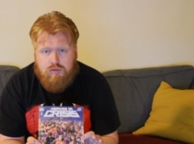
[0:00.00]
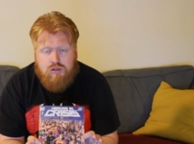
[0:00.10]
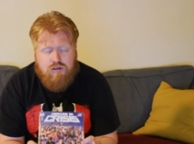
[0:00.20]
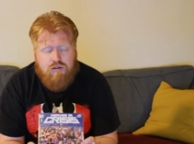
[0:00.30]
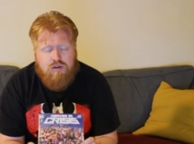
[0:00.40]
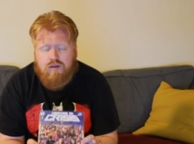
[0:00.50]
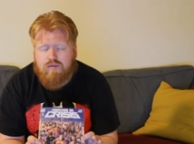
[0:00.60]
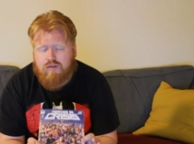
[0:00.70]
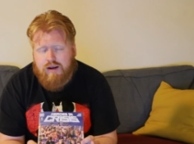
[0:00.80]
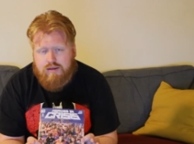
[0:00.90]
I'm sure you
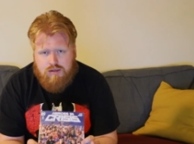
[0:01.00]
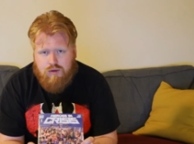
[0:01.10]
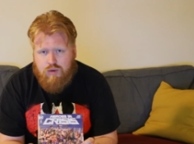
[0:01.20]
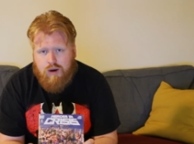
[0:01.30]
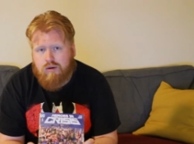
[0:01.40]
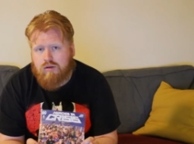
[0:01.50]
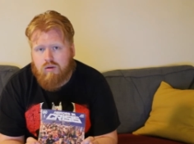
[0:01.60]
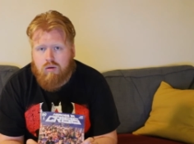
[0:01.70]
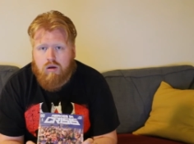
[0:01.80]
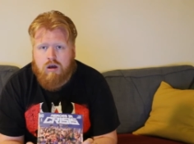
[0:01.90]
can find it somewhere at your
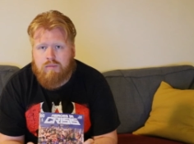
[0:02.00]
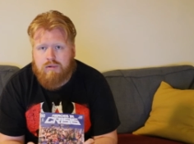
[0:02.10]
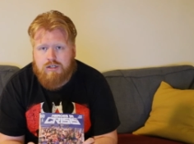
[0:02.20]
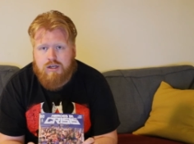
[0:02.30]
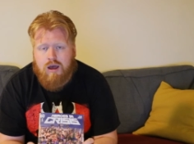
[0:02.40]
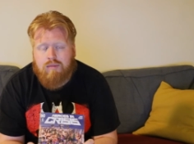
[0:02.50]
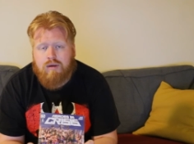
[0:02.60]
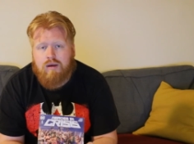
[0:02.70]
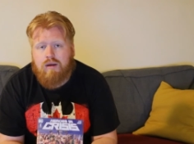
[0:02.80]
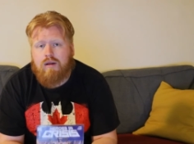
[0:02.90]
local comic book
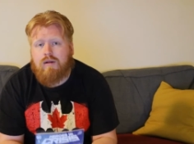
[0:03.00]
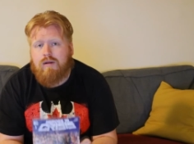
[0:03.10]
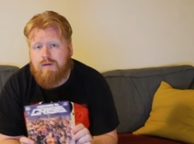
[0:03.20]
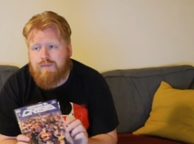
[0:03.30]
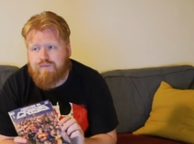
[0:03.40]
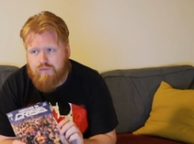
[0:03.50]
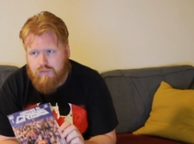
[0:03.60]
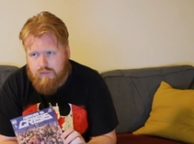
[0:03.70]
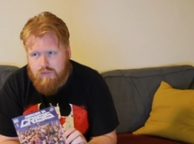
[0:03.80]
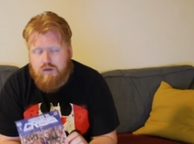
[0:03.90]
shop.
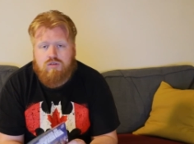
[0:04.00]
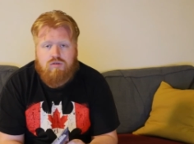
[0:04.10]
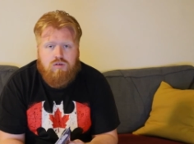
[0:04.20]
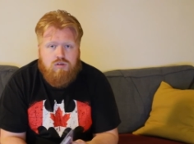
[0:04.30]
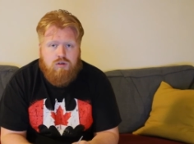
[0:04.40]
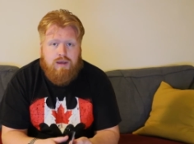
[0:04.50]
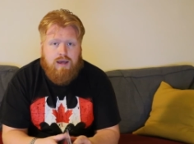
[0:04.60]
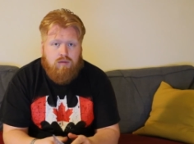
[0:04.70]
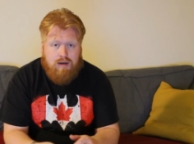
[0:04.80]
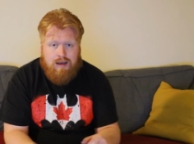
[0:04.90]
Issue two should
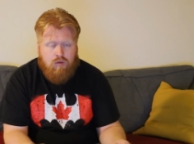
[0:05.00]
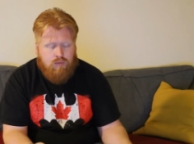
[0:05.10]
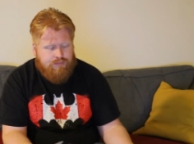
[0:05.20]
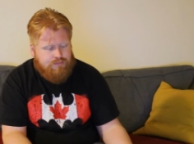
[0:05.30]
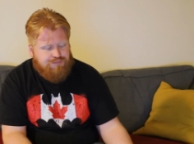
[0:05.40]
be out now.